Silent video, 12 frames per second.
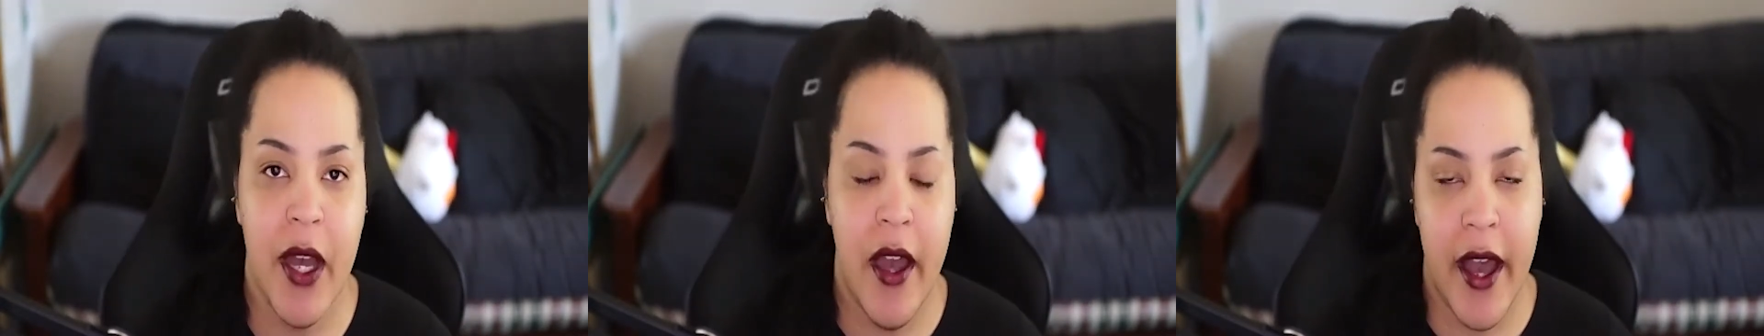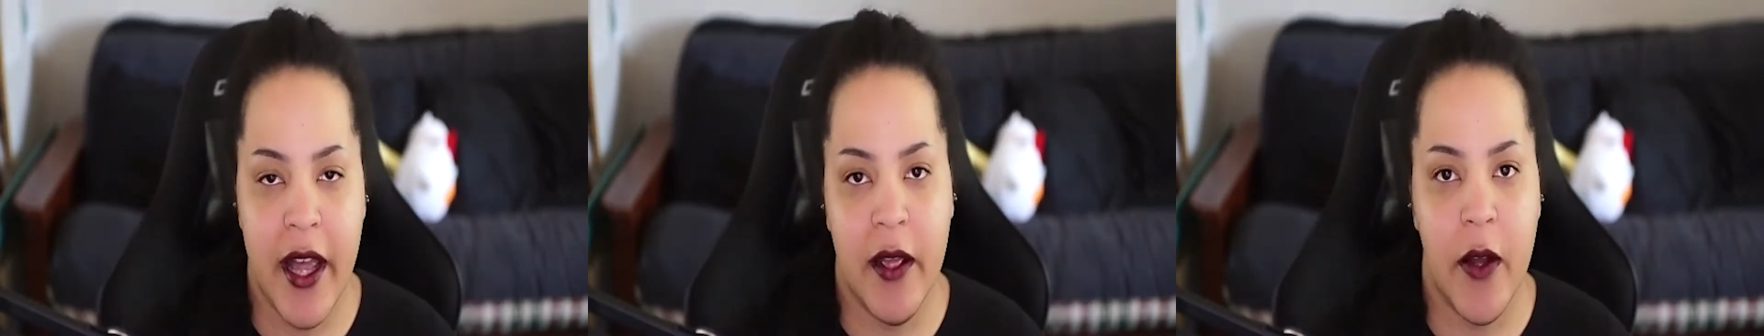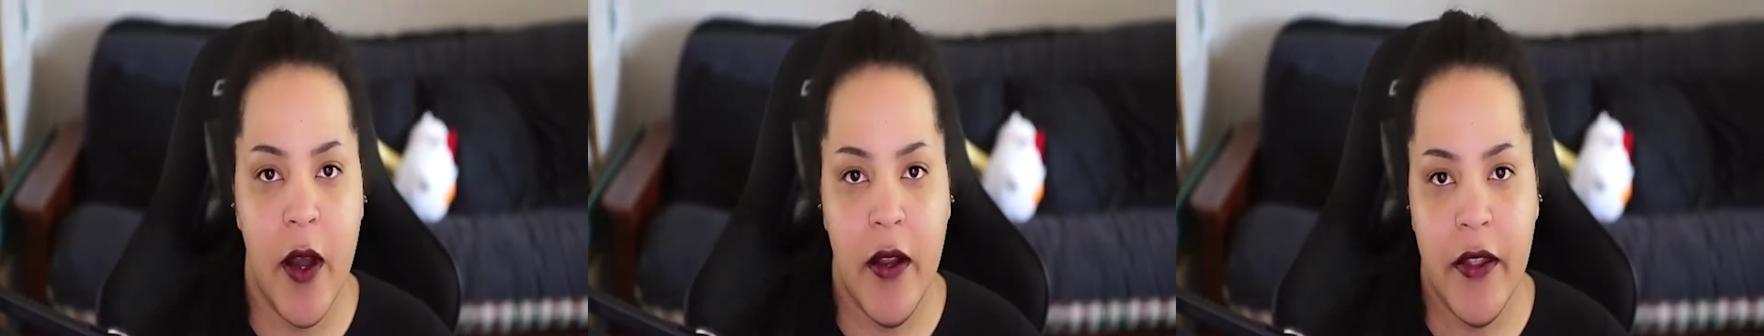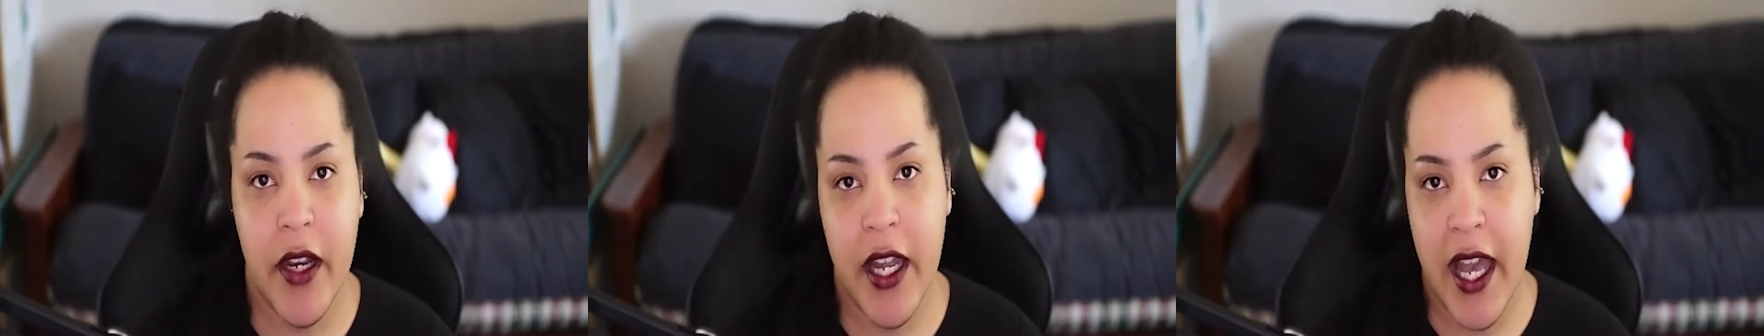I learned
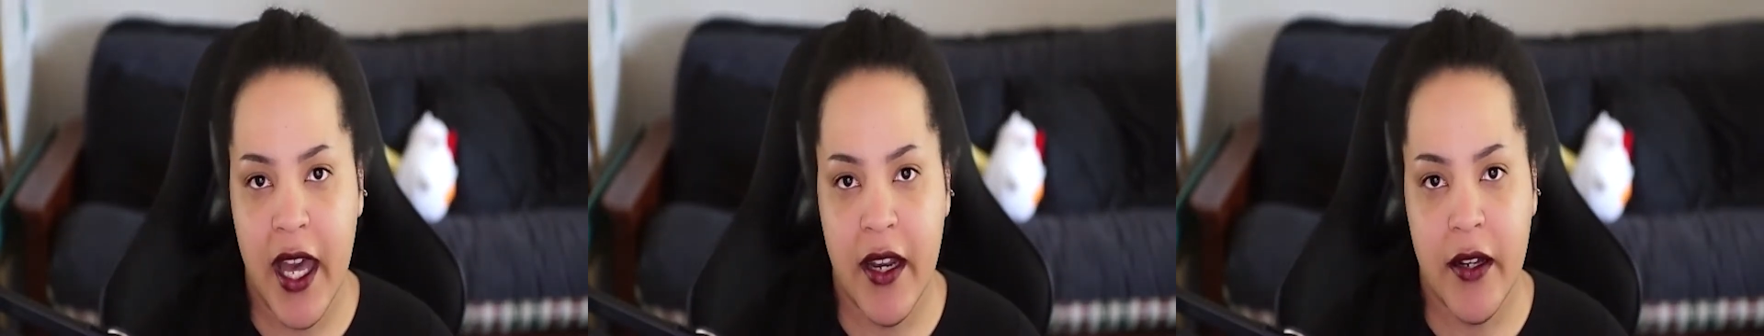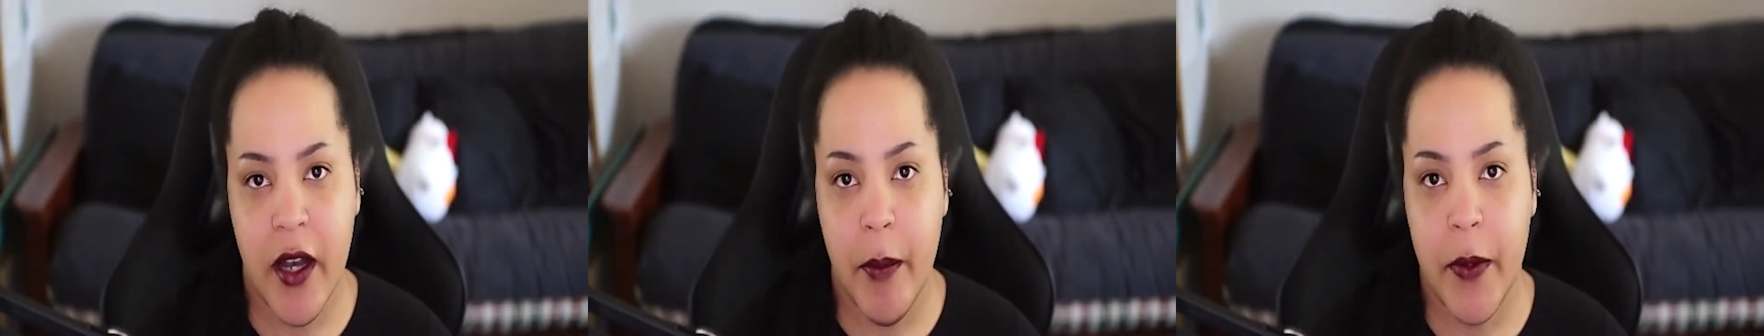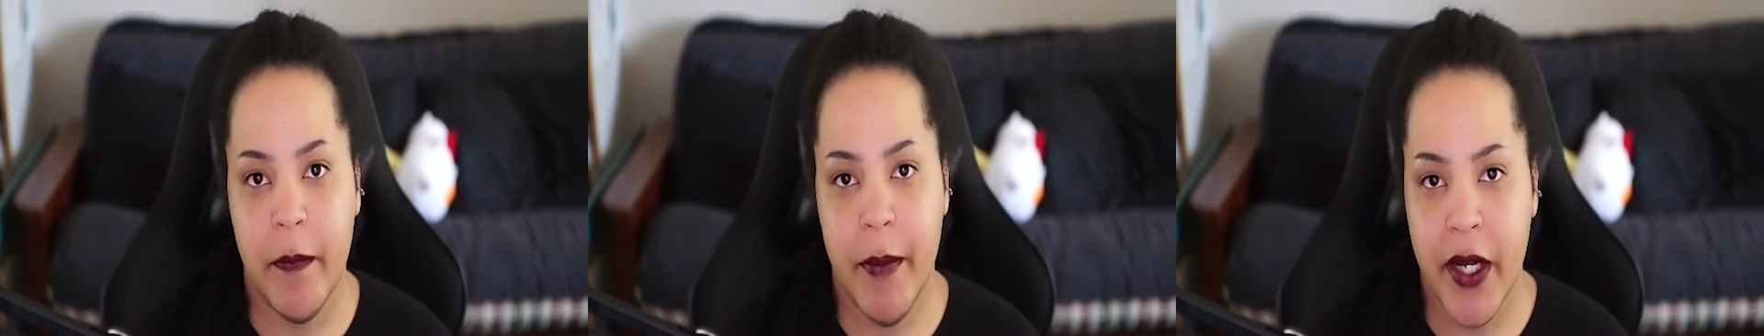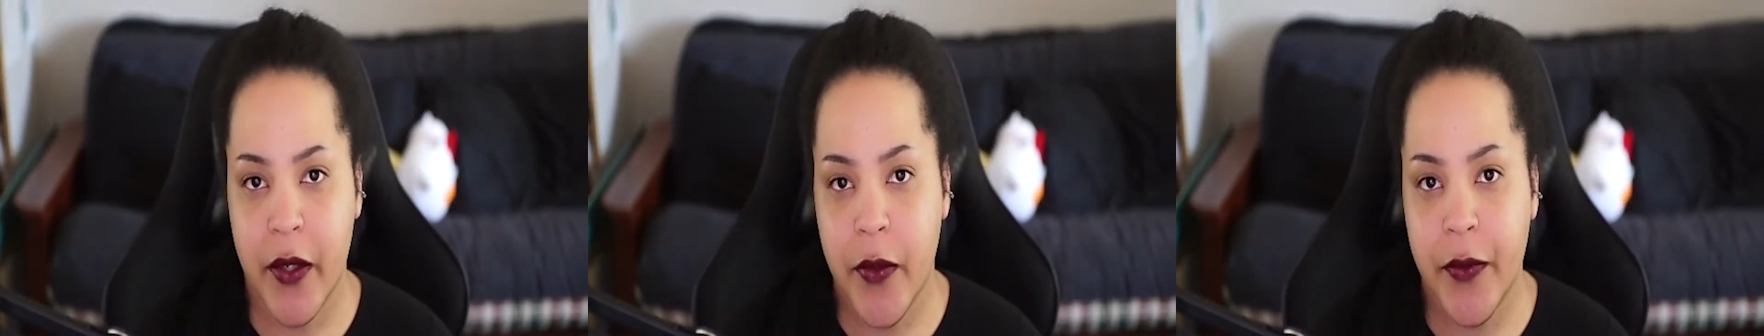that I had a couple of
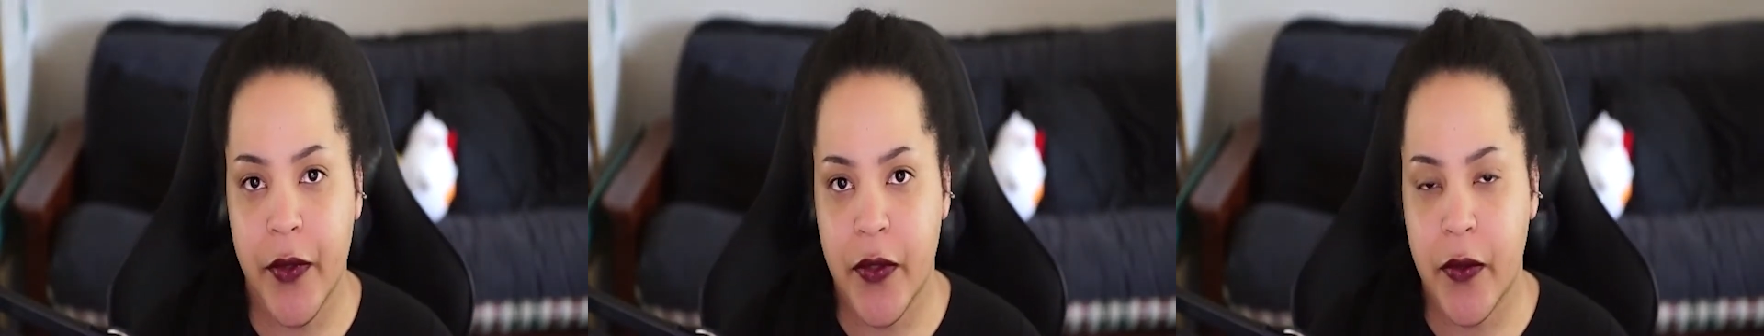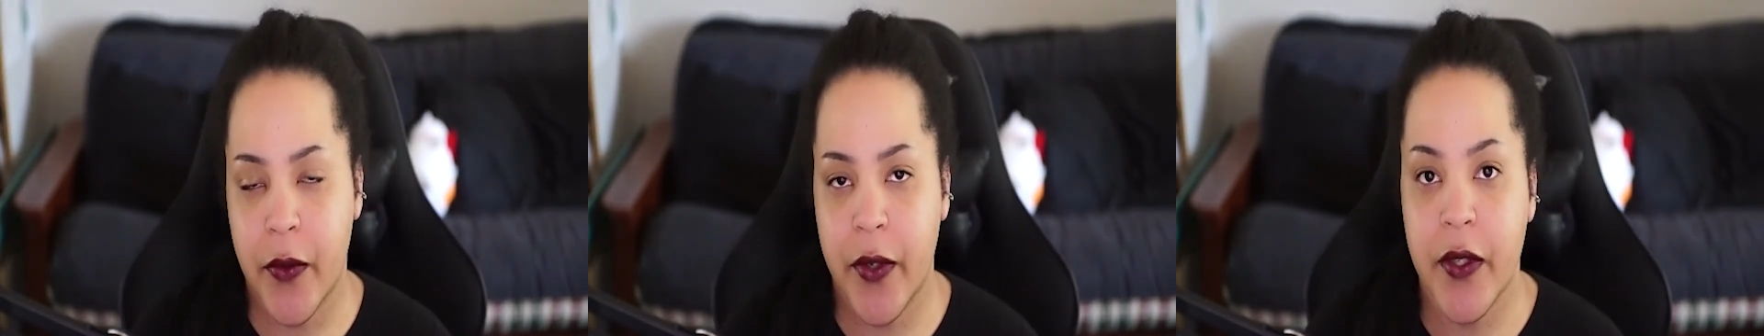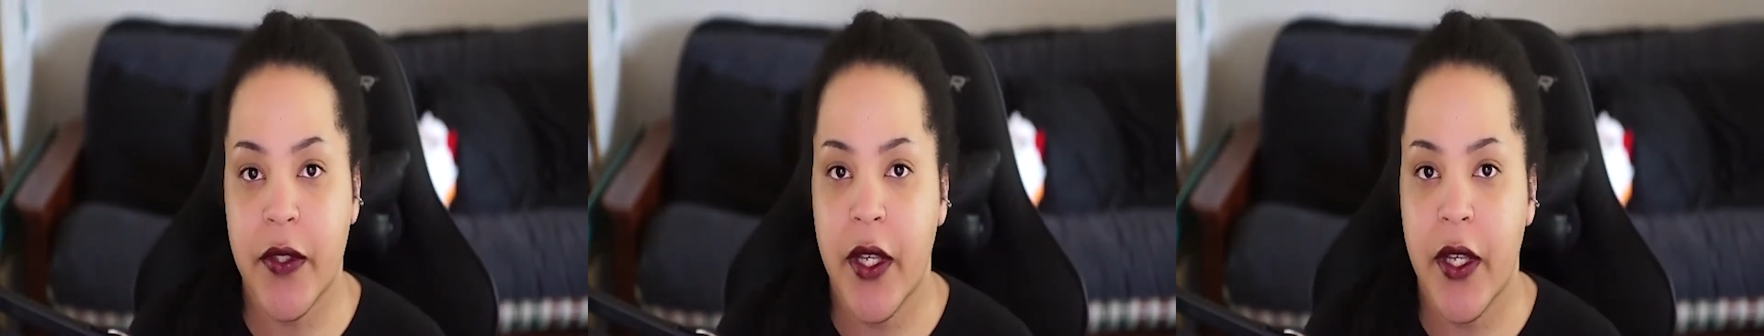medical disorders,